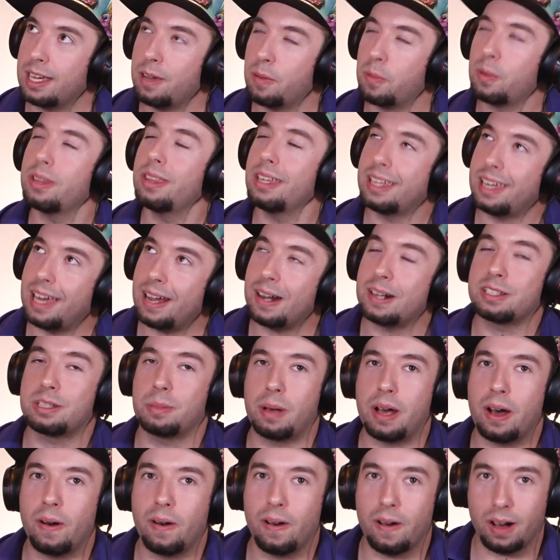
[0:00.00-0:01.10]
He really cares
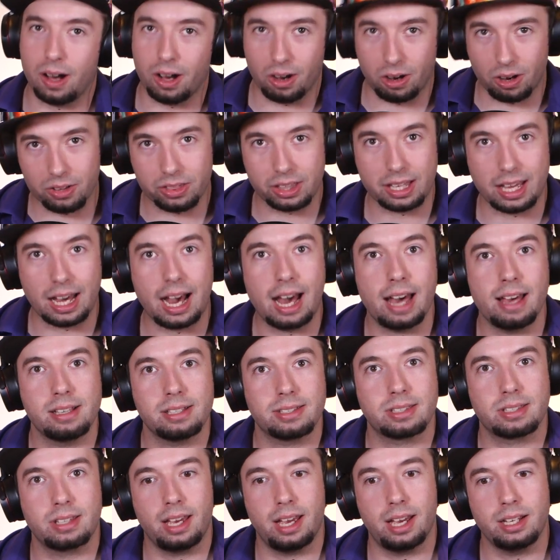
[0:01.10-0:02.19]
about all the
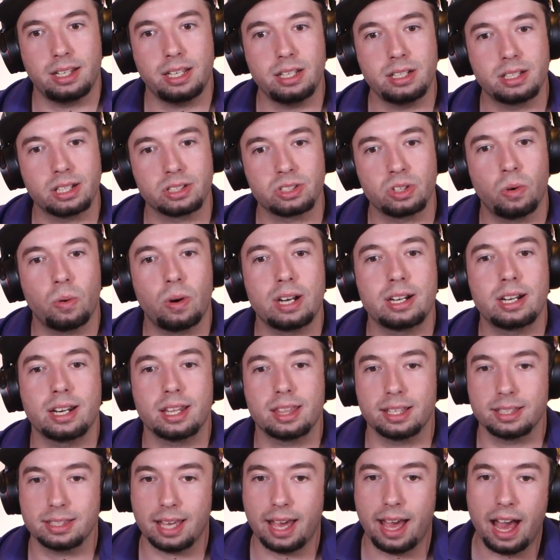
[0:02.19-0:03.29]
guys, and he doesn't want
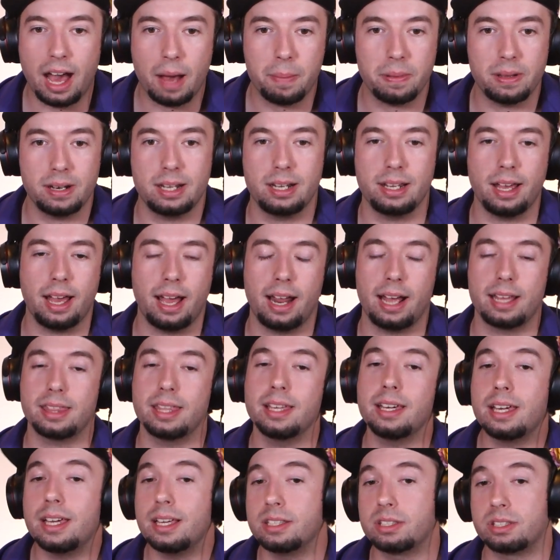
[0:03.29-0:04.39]
anything to happen. And I
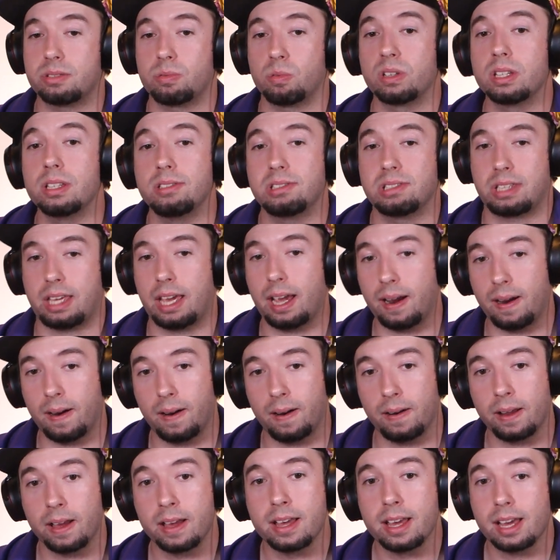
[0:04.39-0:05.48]
think he's really
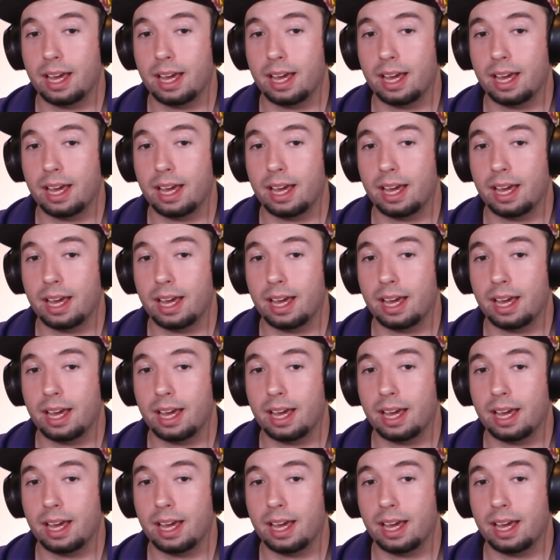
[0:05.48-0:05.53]
scared.